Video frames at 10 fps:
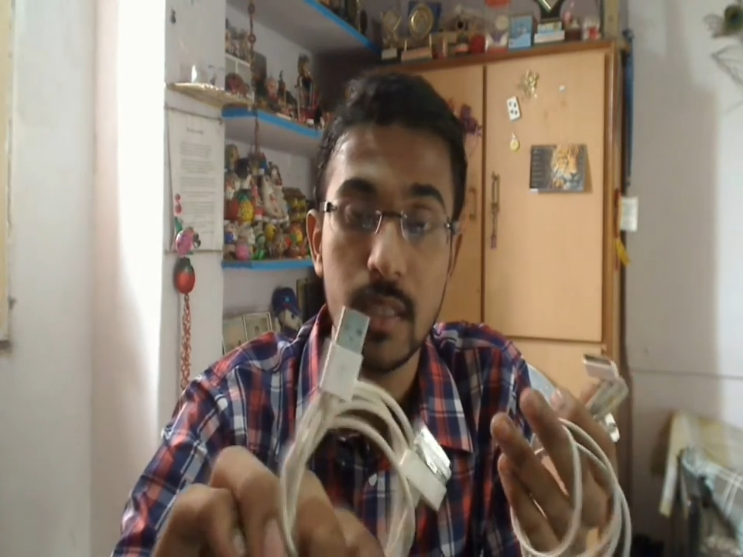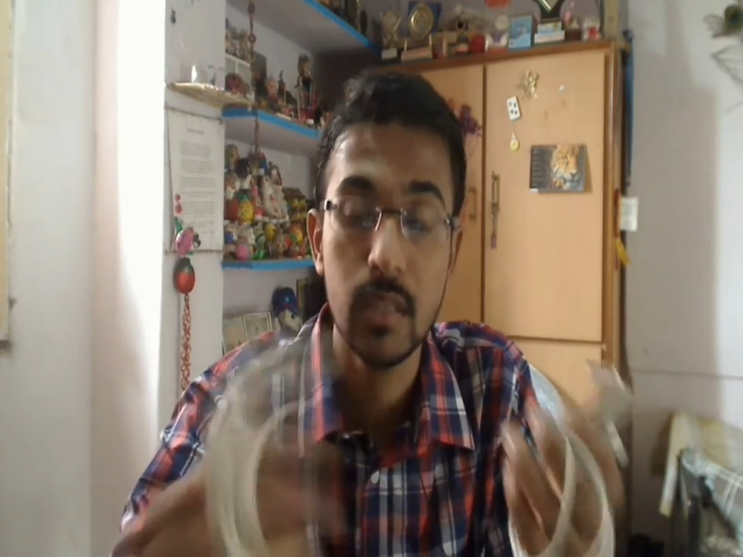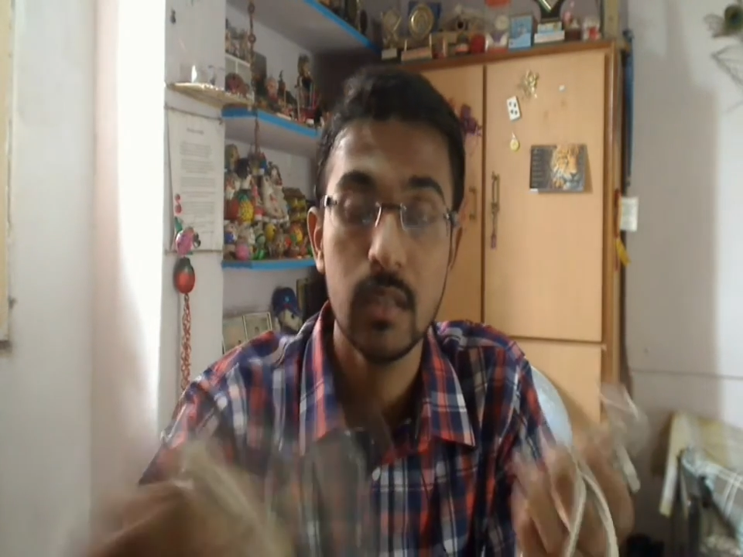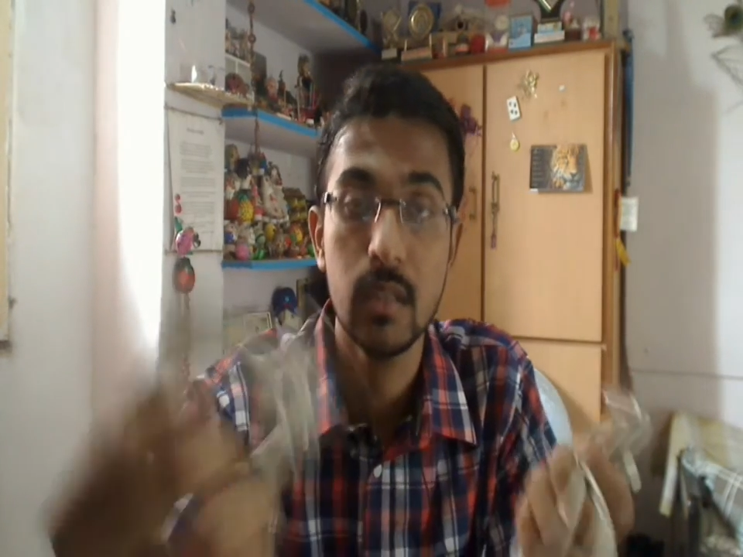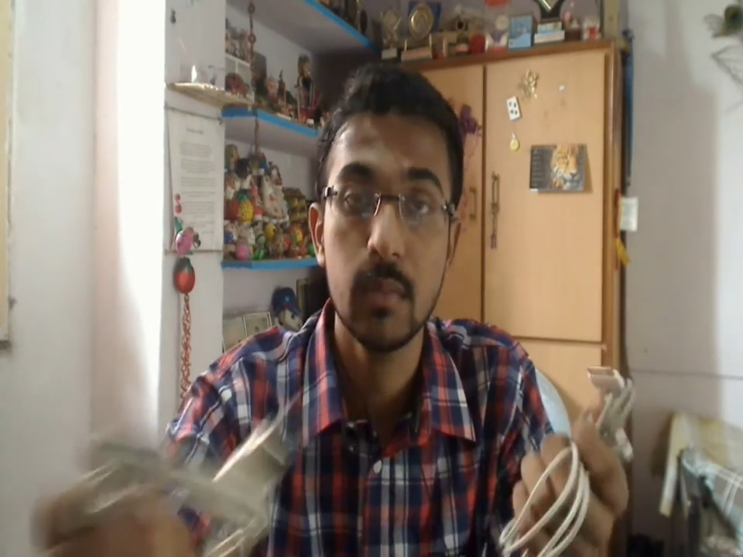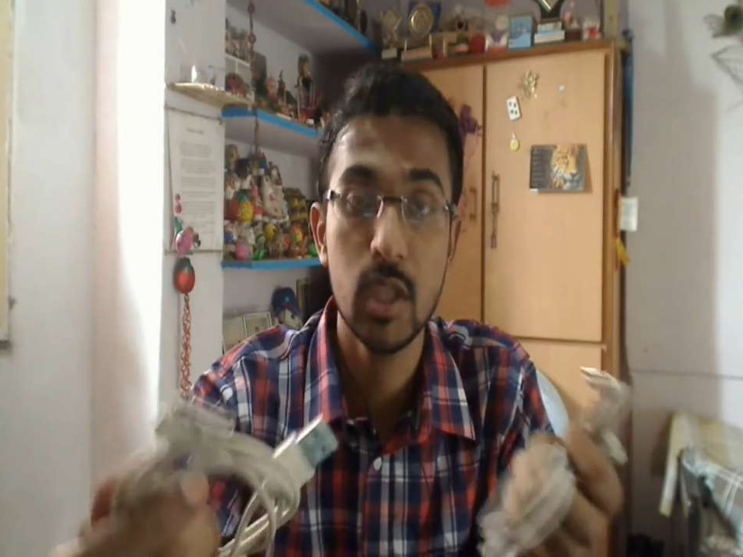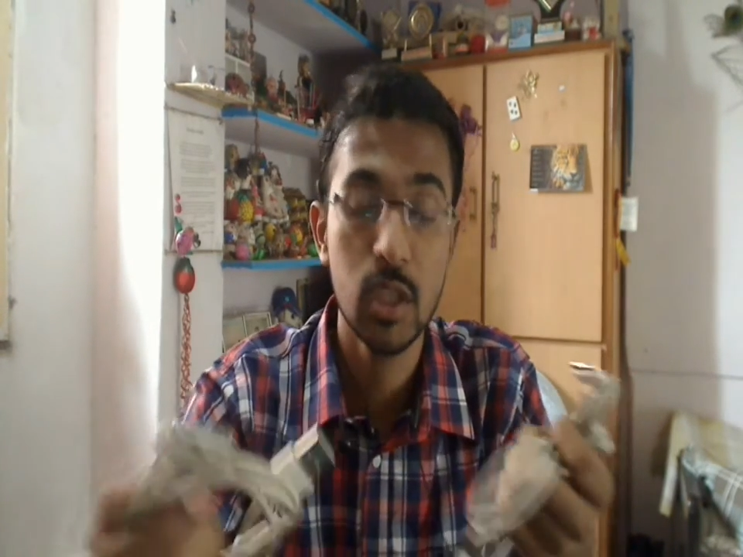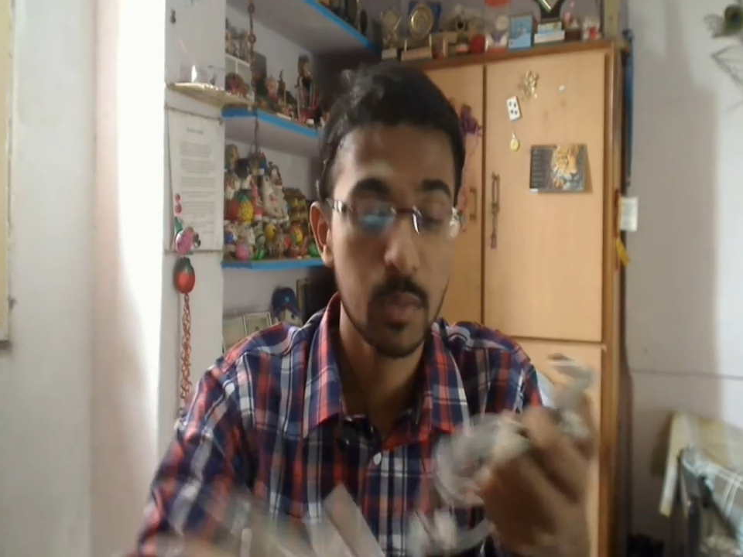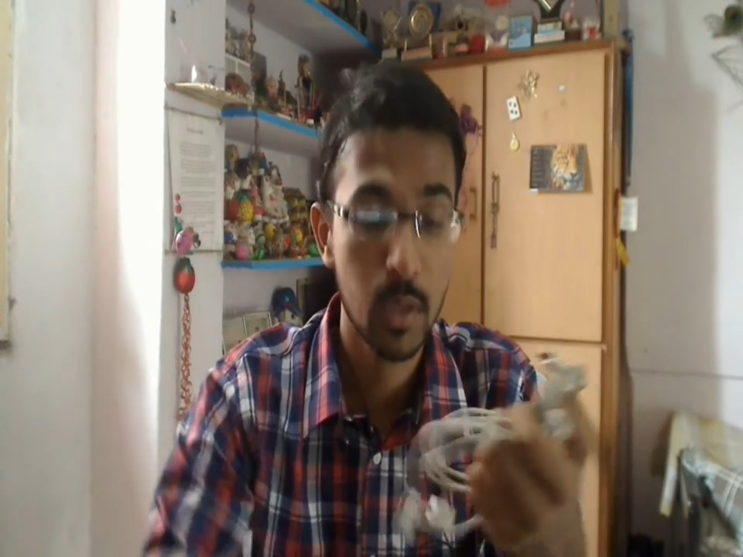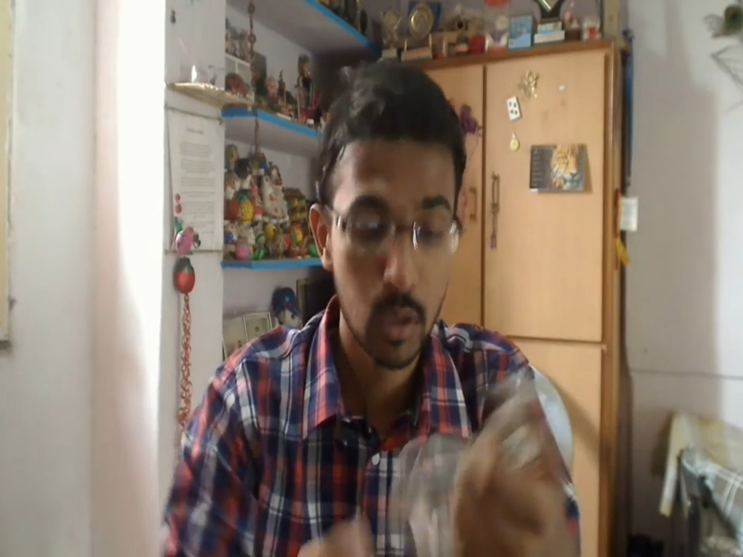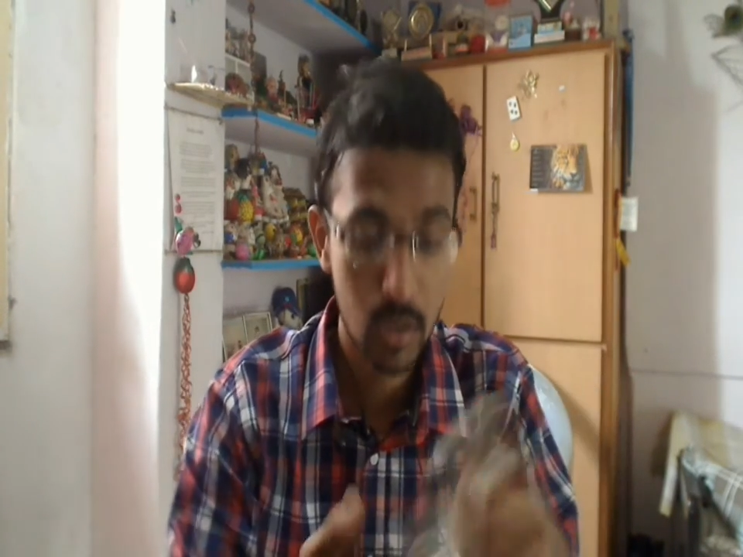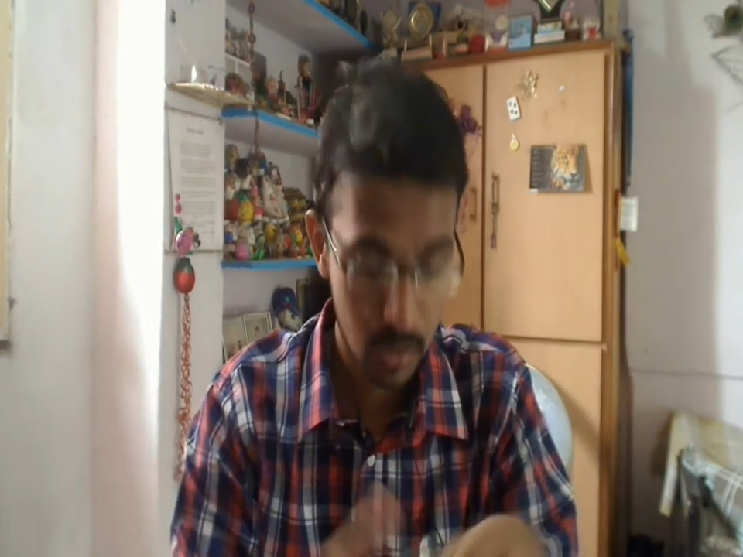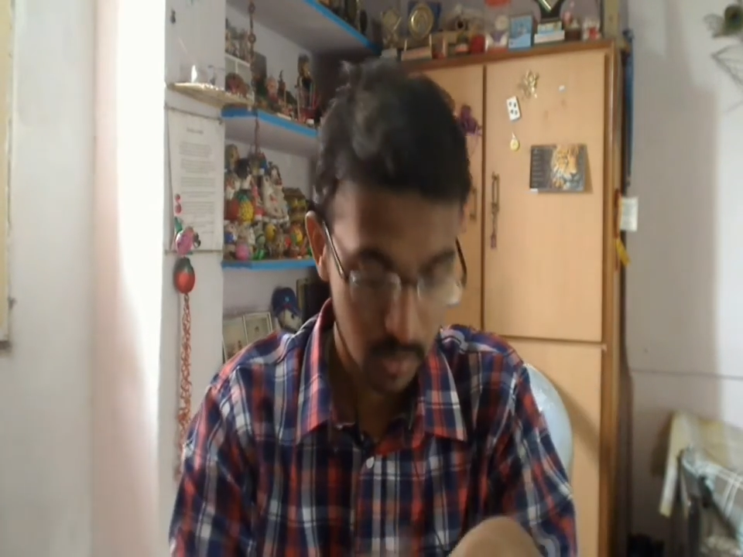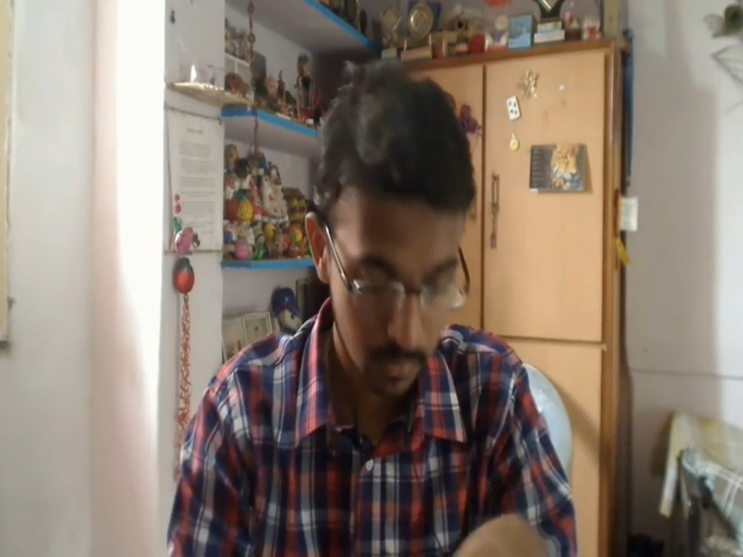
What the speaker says: at a much cheaper cost.